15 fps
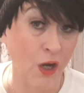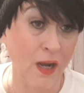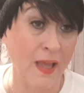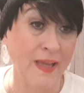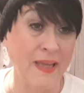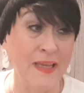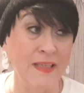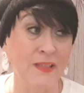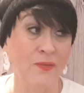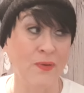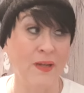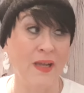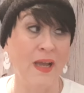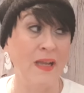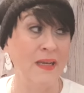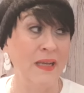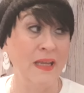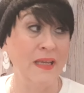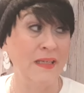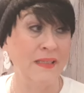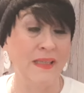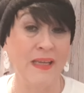Like he's already gotten
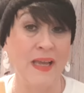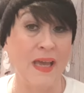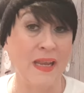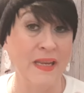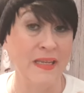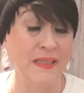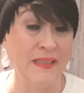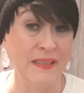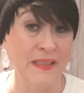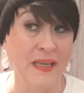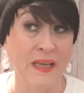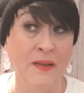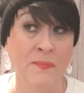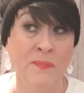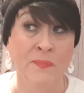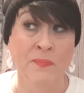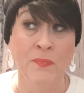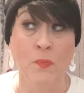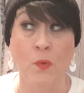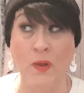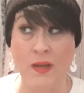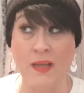his, he got his,
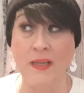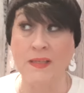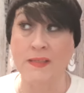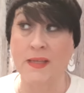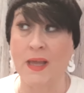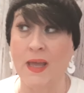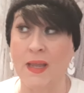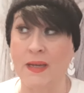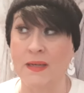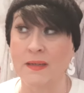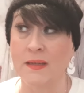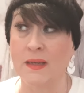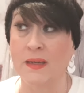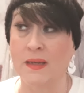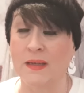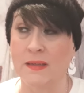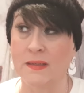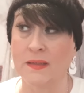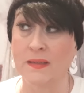well, he's got uh,